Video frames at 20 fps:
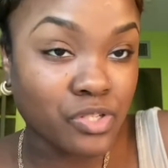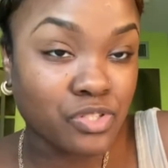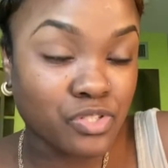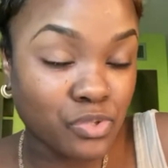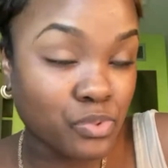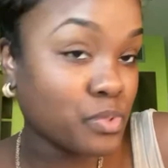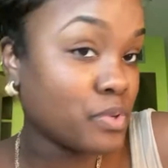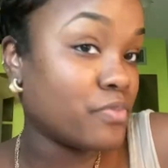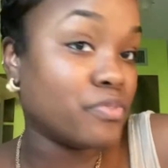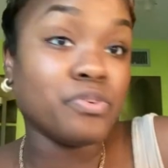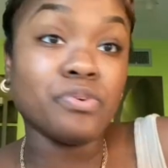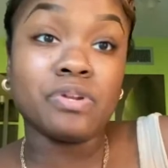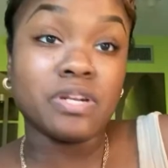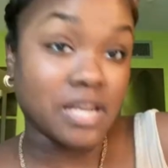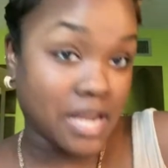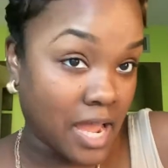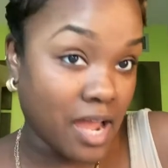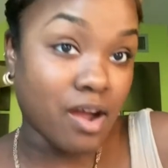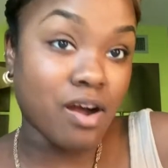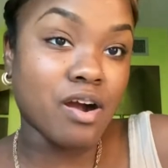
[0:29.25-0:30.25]
to if you're
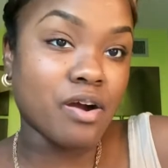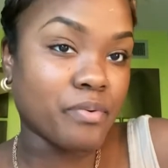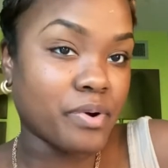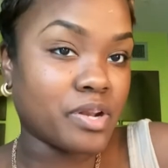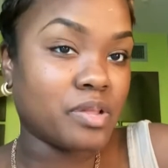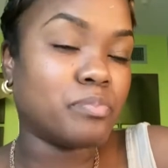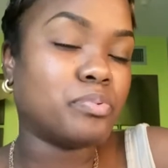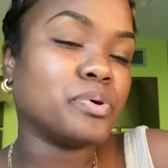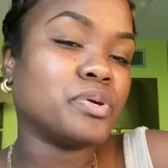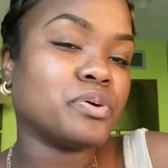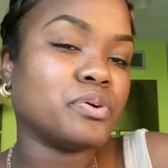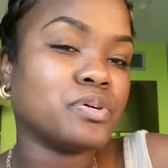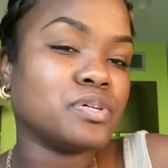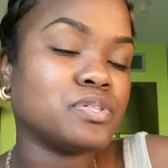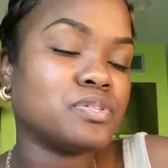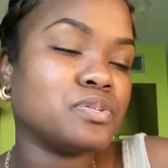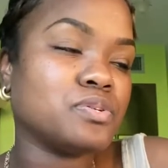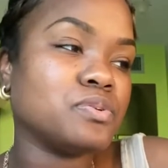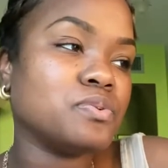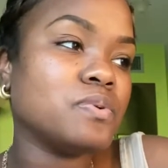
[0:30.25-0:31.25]
not already put on
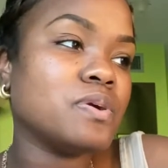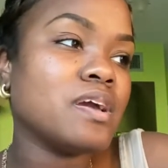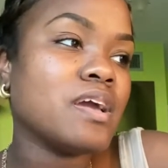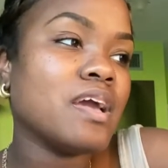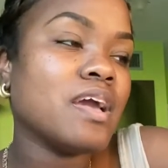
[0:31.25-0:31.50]
to.